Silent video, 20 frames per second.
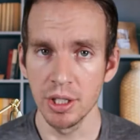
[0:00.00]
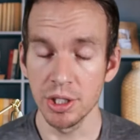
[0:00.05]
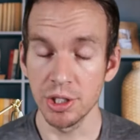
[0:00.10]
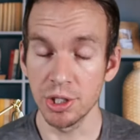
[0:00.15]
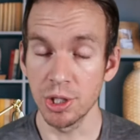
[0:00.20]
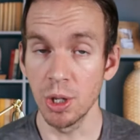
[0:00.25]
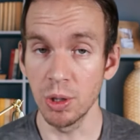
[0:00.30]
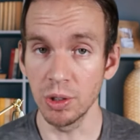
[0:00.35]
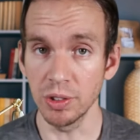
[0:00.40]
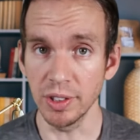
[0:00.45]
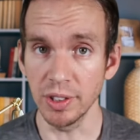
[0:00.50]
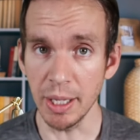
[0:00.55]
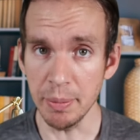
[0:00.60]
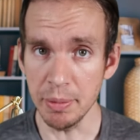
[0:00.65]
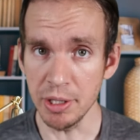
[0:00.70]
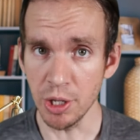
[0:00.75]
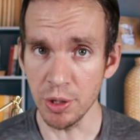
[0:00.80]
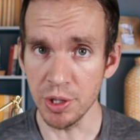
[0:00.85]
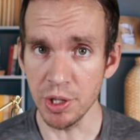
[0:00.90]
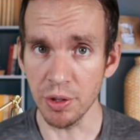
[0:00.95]
So let
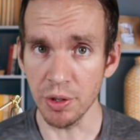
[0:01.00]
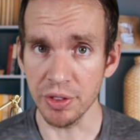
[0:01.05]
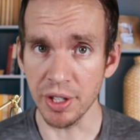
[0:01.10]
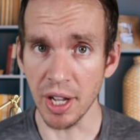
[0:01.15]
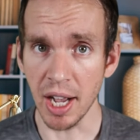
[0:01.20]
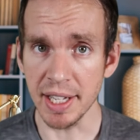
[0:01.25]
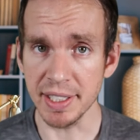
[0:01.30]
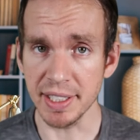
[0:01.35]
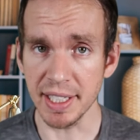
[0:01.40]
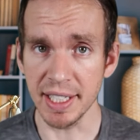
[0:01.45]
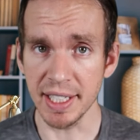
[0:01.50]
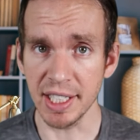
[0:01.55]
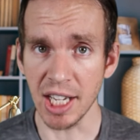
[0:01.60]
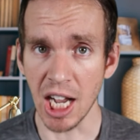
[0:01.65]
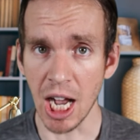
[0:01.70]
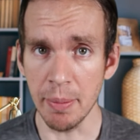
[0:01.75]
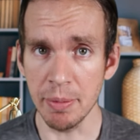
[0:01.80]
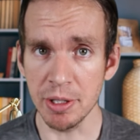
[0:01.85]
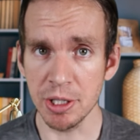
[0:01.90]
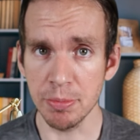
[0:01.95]
me know your thoughts and
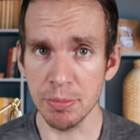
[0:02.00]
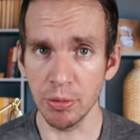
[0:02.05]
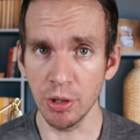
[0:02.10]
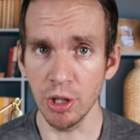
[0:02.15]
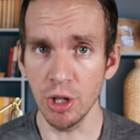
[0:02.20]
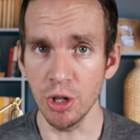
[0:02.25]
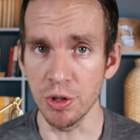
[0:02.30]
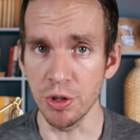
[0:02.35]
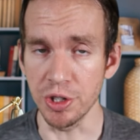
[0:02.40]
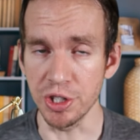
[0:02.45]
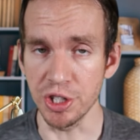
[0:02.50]
comments below.